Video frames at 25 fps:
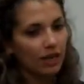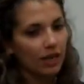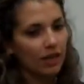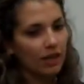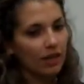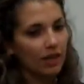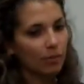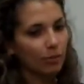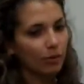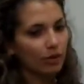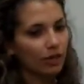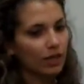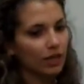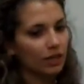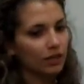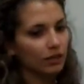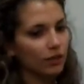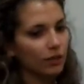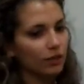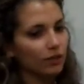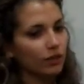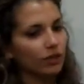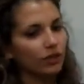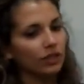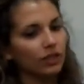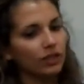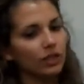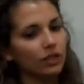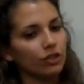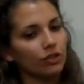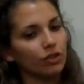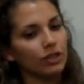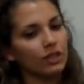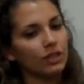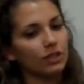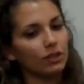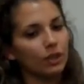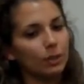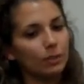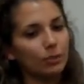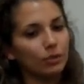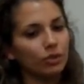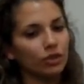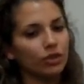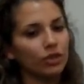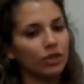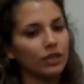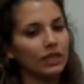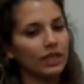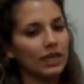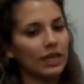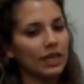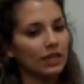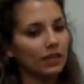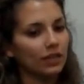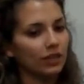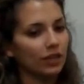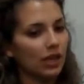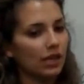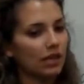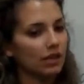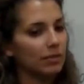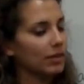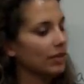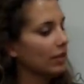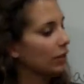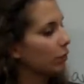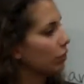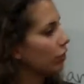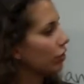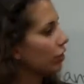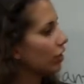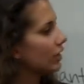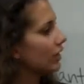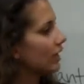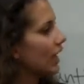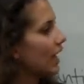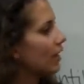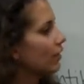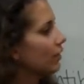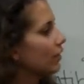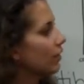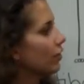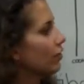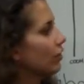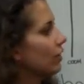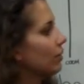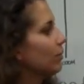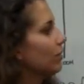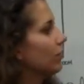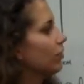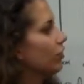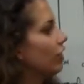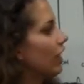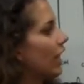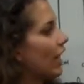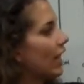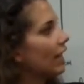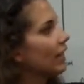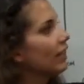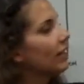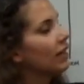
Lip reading: and they bring it closer to the transcriptional enhancer elements, which are downstream of J.